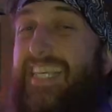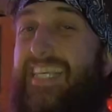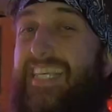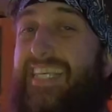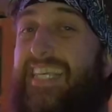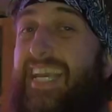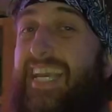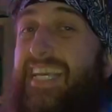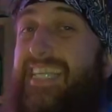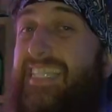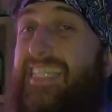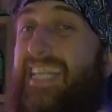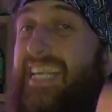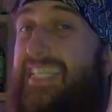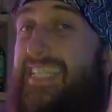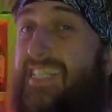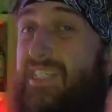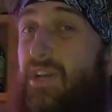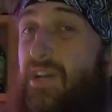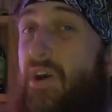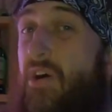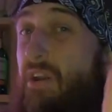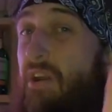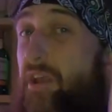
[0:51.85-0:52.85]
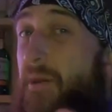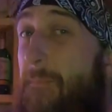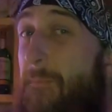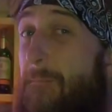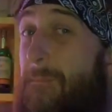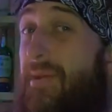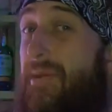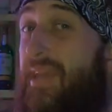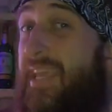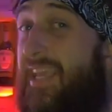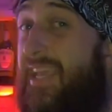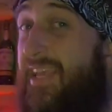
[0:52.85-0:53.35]
Yes, there's gonna
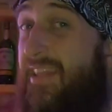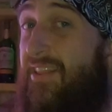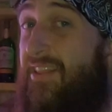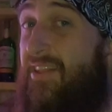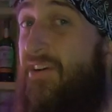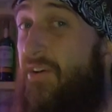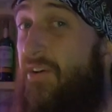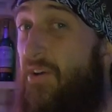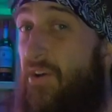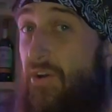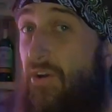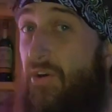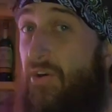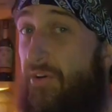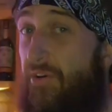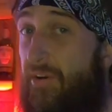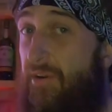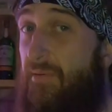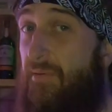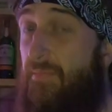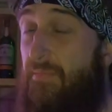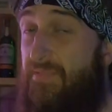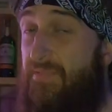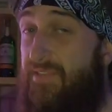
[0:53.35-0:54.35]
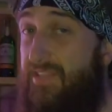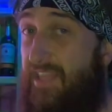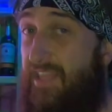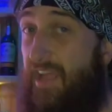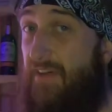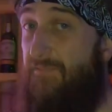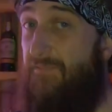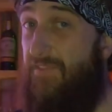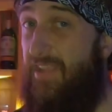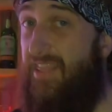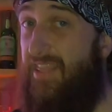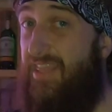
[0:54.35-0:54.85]
be a lot of horror
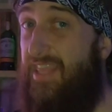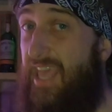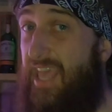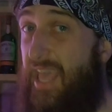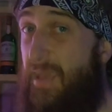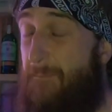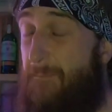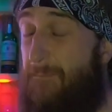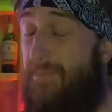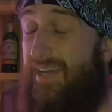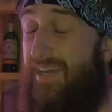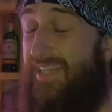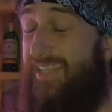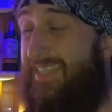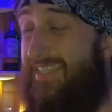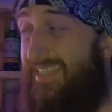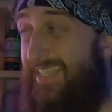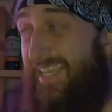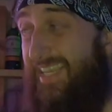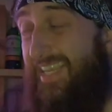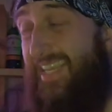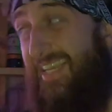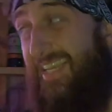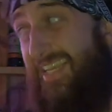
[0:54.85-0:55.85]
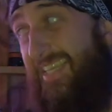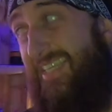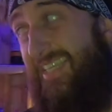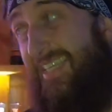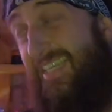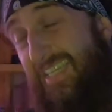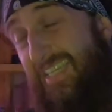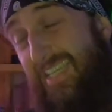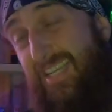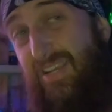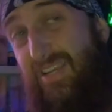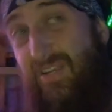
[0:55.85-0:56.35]
stuff in there, but
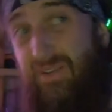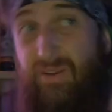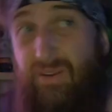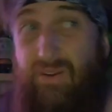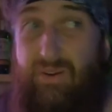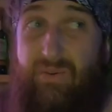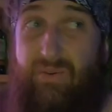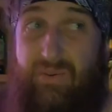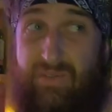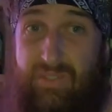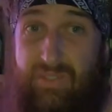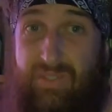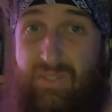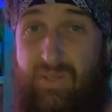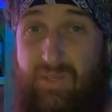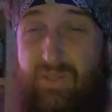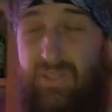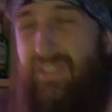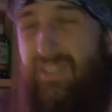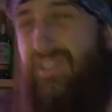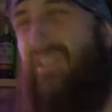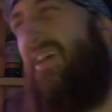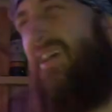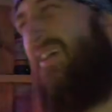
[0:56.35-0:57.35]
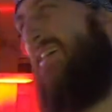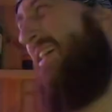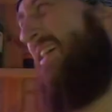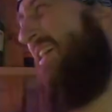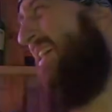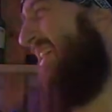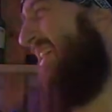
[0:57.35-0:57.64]
you know, horror's good, so